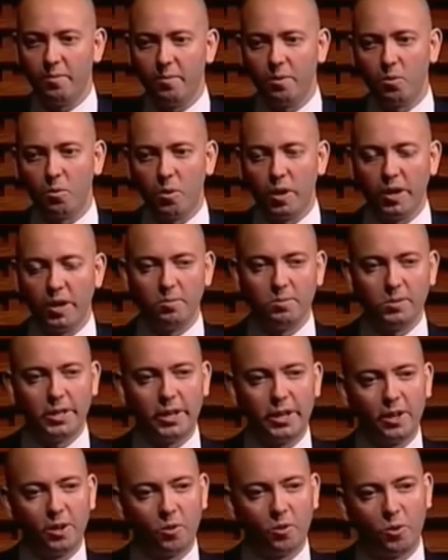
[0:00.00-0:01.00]
The one
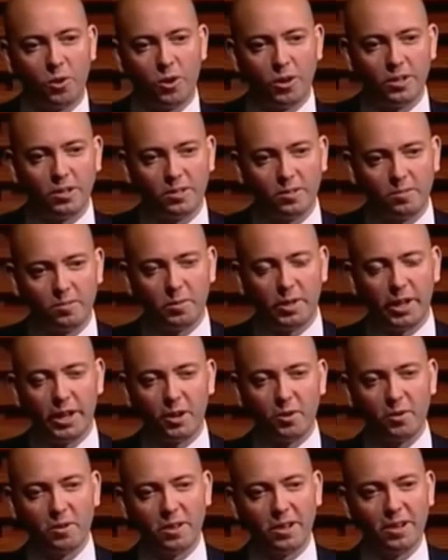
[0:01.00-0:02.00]
particular word
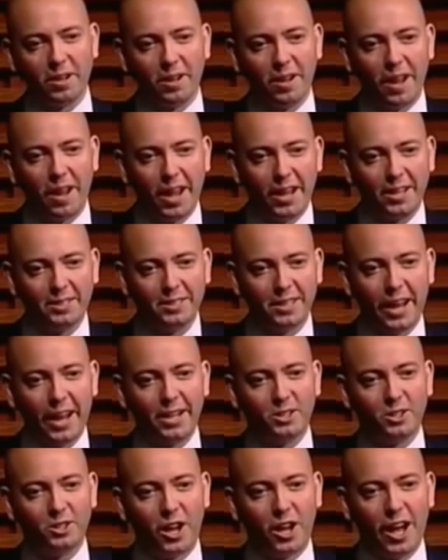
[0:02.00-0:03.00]
beginning with an
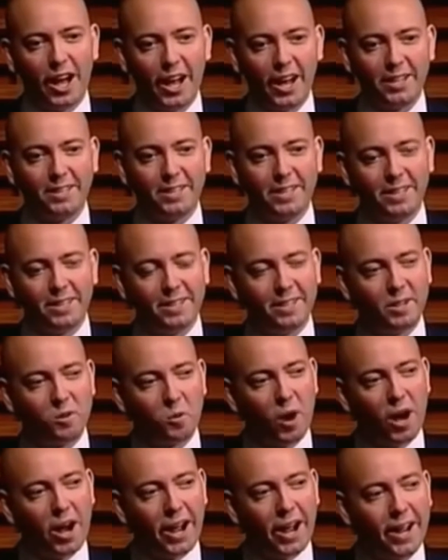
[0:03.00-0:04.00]

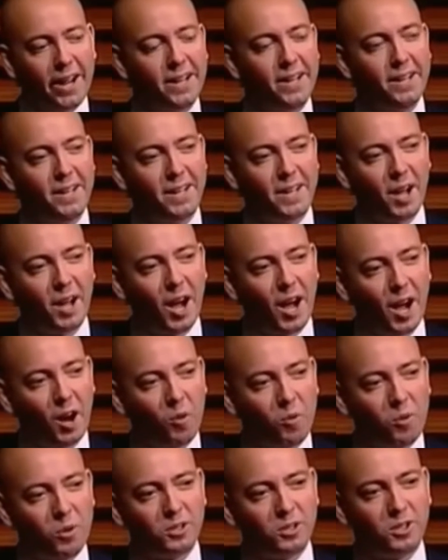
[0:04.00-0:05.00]
S-H-I-T-T-Y
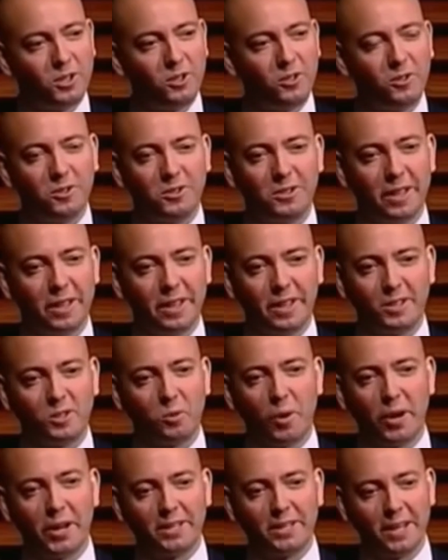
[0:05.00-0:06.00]
was used, I think,
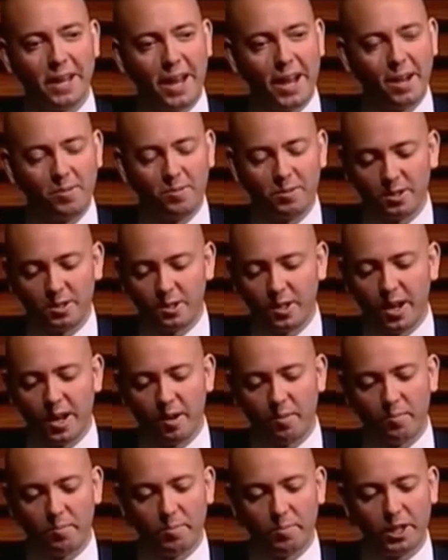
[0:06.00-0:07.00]
20 times
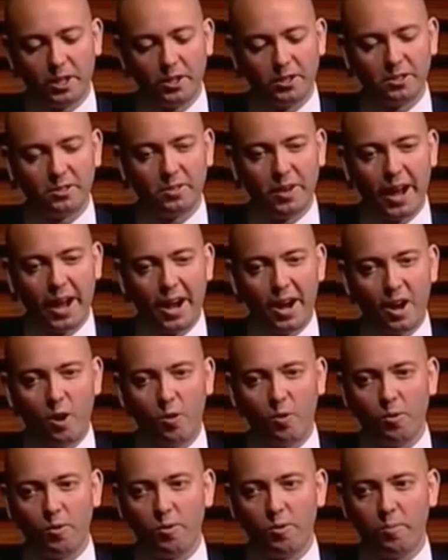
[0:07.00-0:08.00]
because of
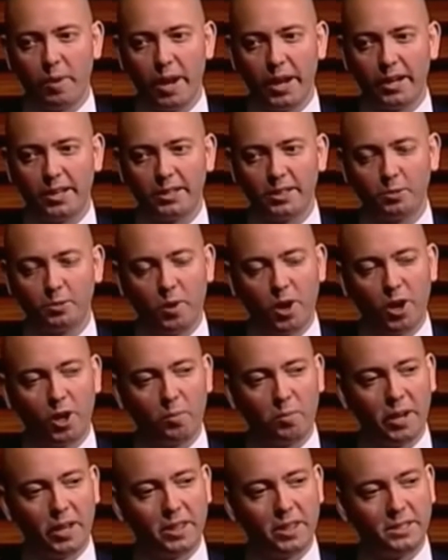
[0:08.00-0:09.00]
how bankers
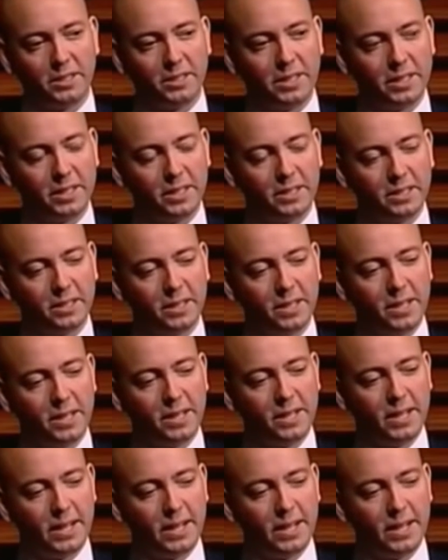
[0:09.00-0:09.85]
spoke about these deals.